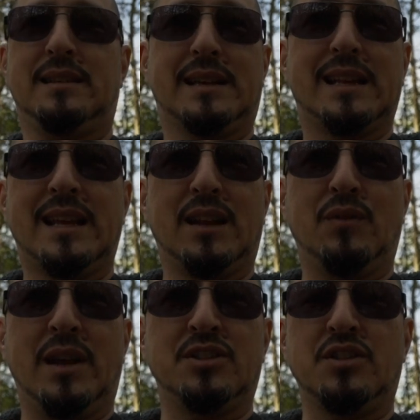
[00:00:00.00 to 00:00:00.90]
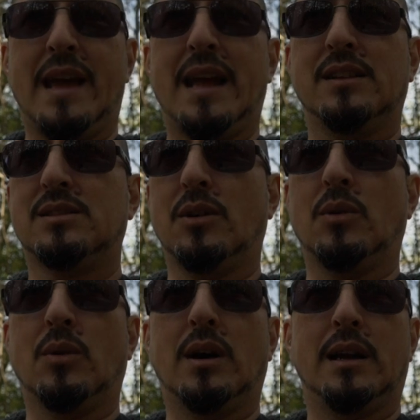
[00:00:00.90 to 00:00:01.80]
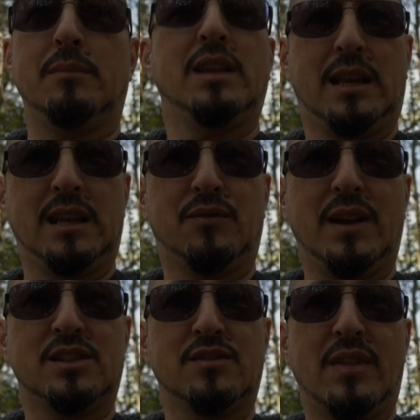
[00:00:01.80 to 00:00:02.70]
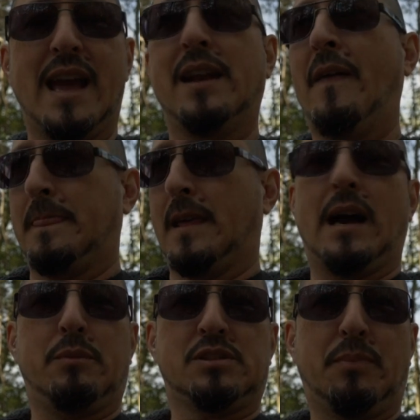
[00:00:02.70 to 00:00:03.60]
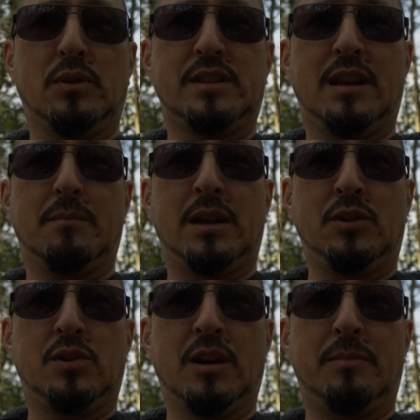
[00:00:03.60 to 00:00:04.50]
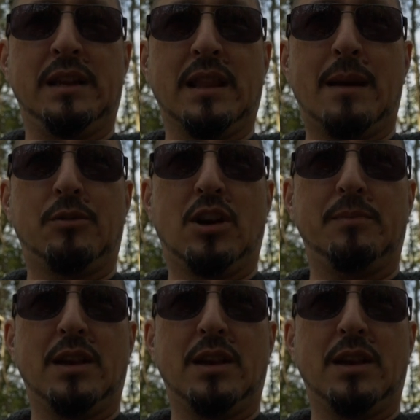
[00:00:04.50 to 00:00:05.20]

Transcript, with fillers: got to take advantage of that. So I'm taking advantage of that. I was supposed to get my new company laptop